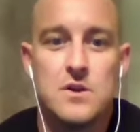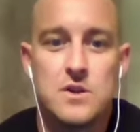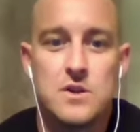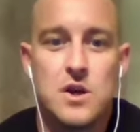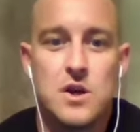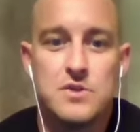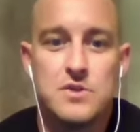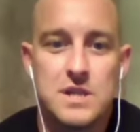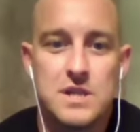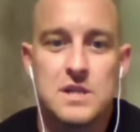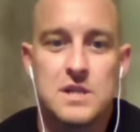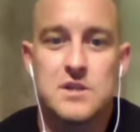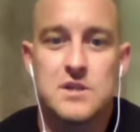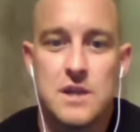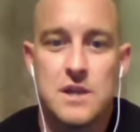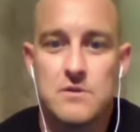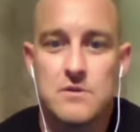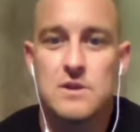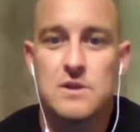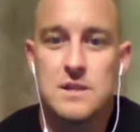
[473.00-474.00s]
coaching
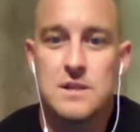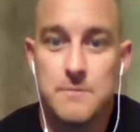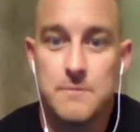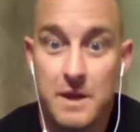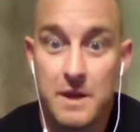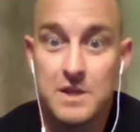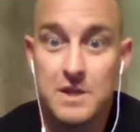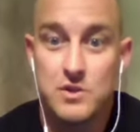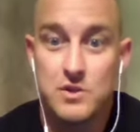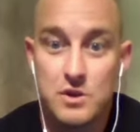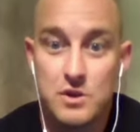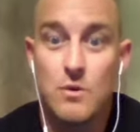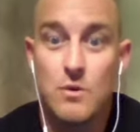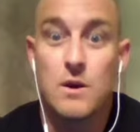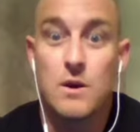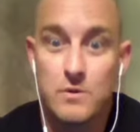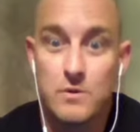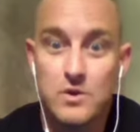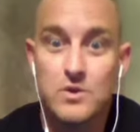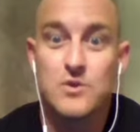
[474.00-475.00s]
integrity, to make sure you
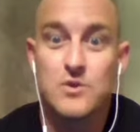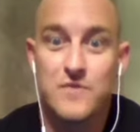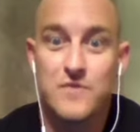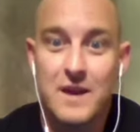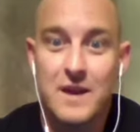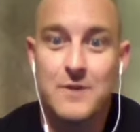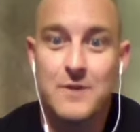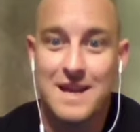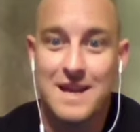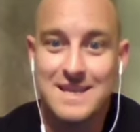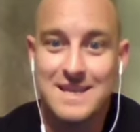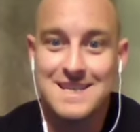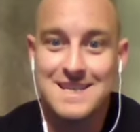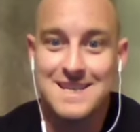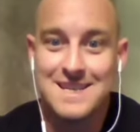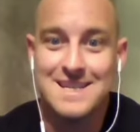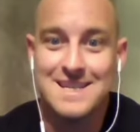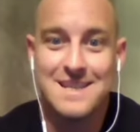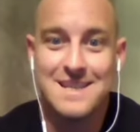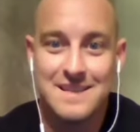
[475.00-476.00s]
are recruiting that right
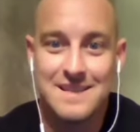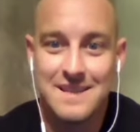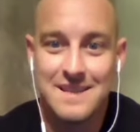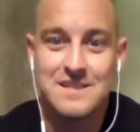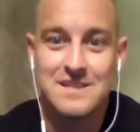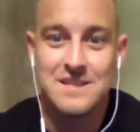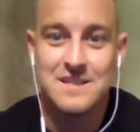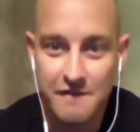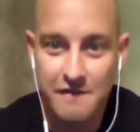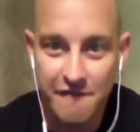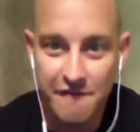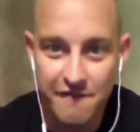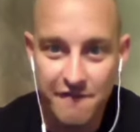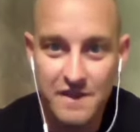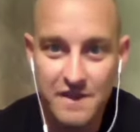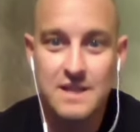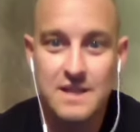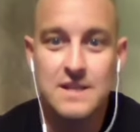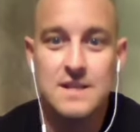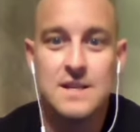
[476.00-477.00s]
kid that's going to
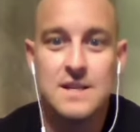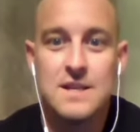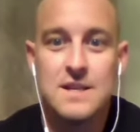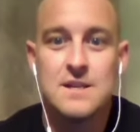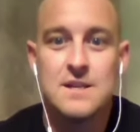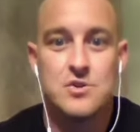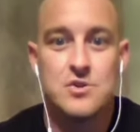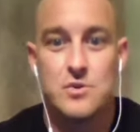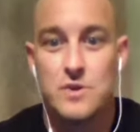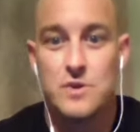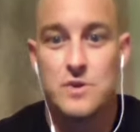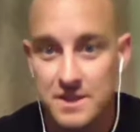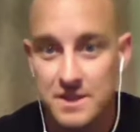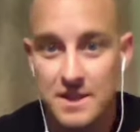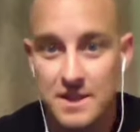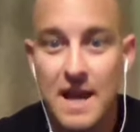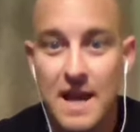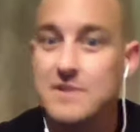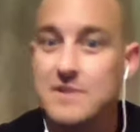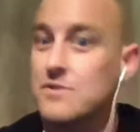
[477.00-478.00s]
fit, trust
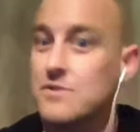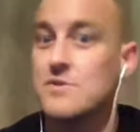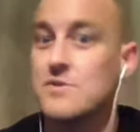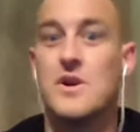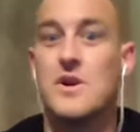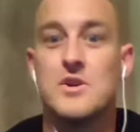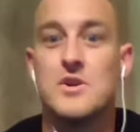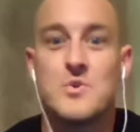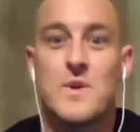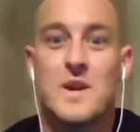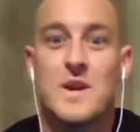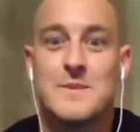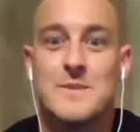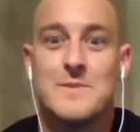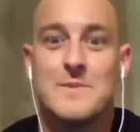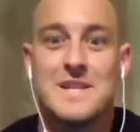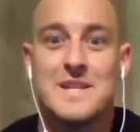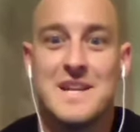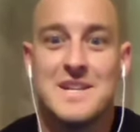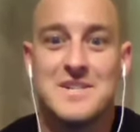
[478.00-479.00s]
in the high school coach
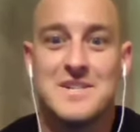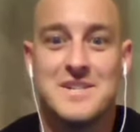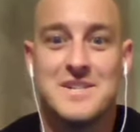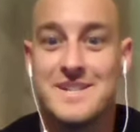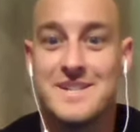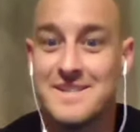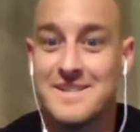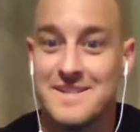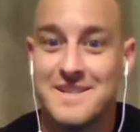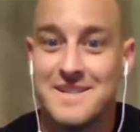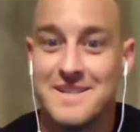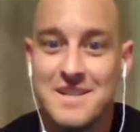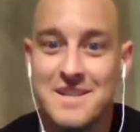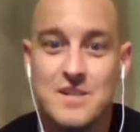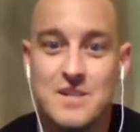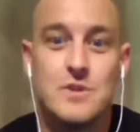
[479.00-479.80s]
recommendation, and,